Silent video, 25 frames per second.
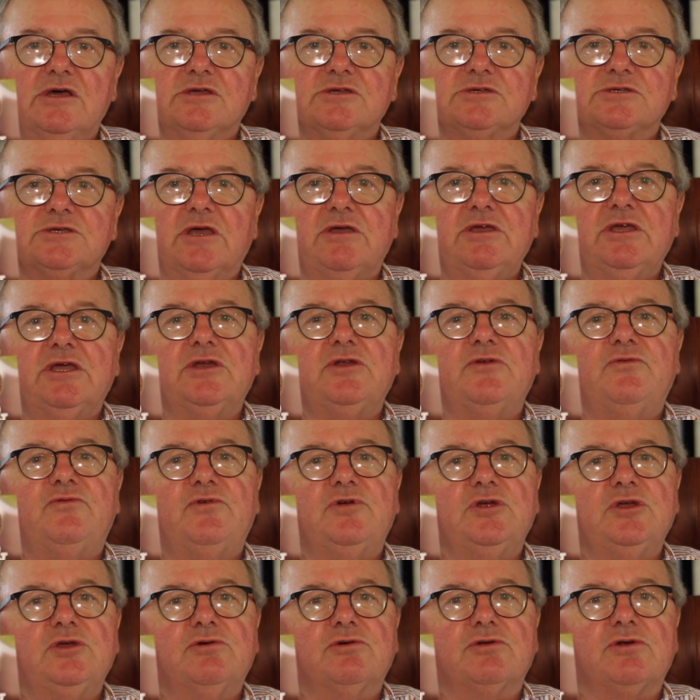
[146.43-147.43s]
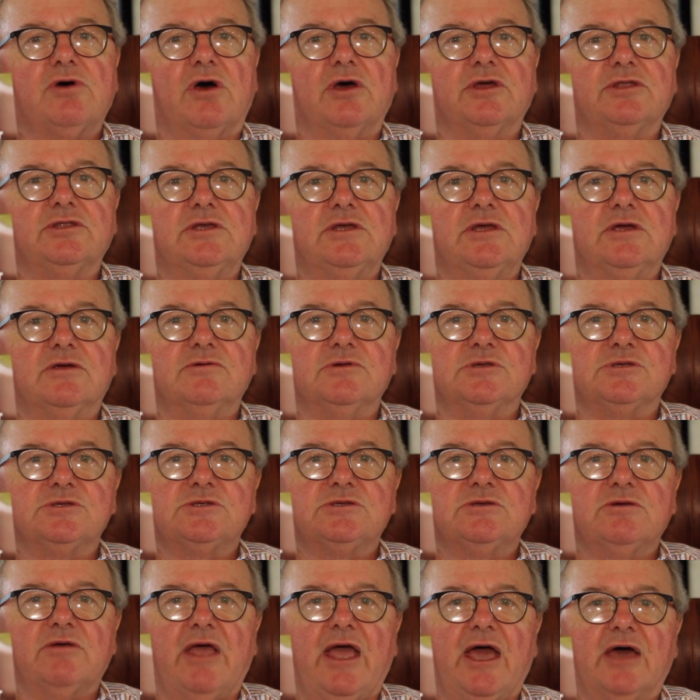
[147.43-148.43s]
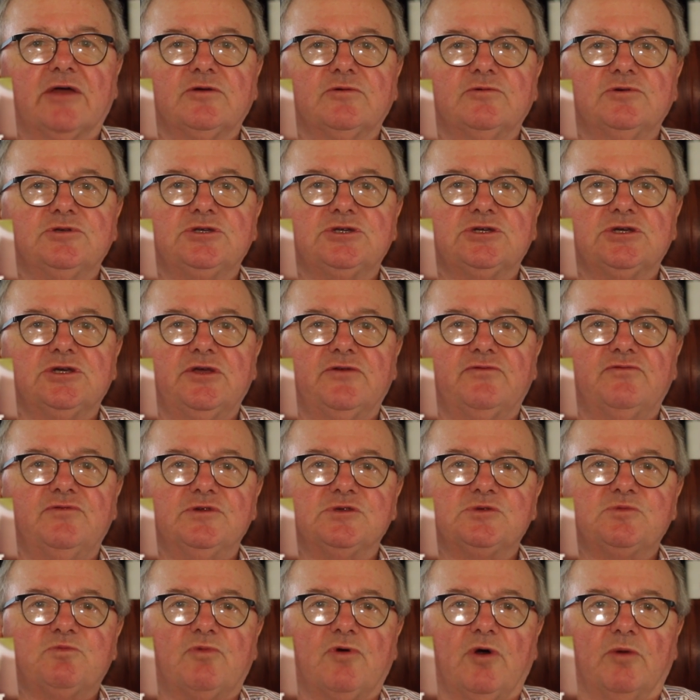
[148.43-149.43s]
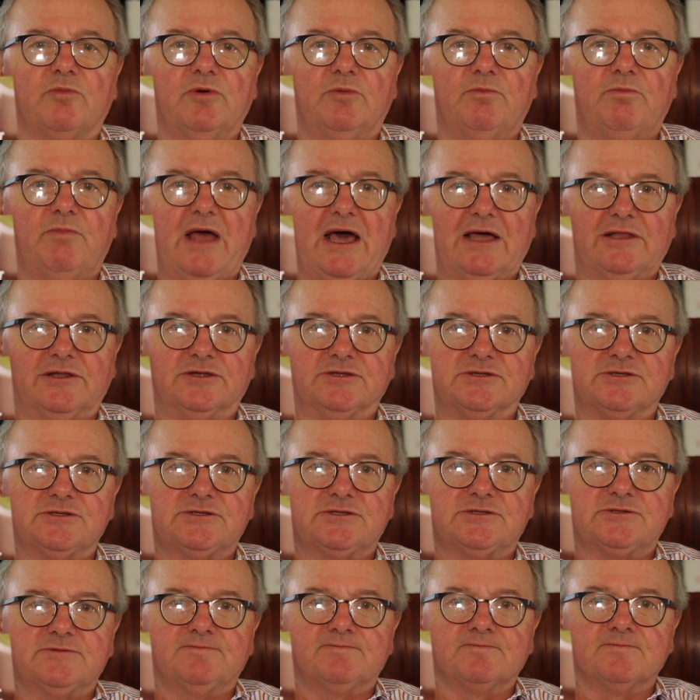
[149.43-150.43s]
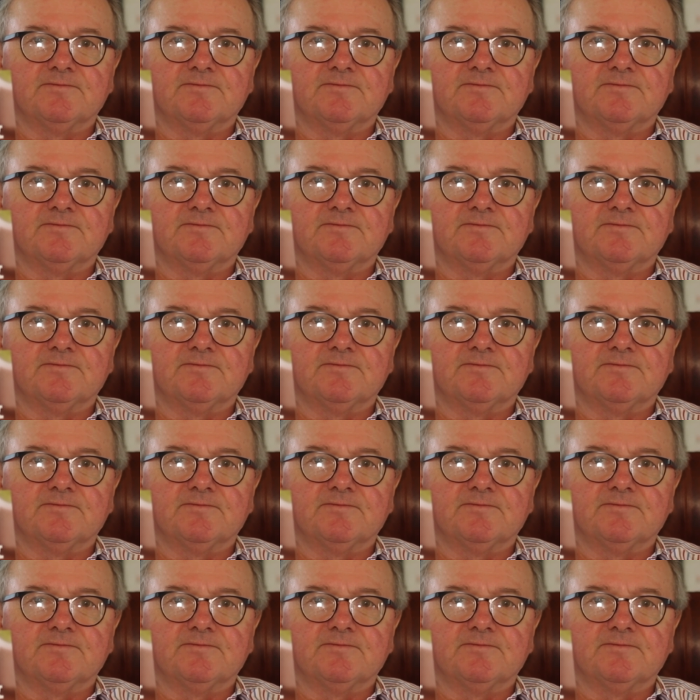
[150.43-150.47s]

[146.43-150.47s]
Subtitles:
So you get a very good idea as to how to achieve this proper balance.